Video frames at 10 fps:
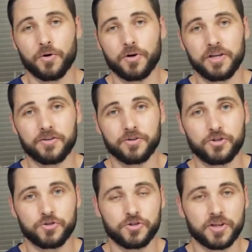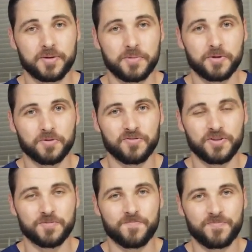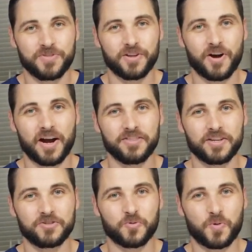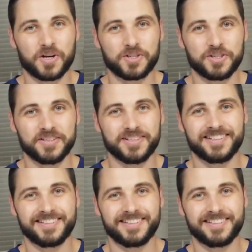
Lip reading: or any other shoes you'd like me to review. All right, thanks for watching.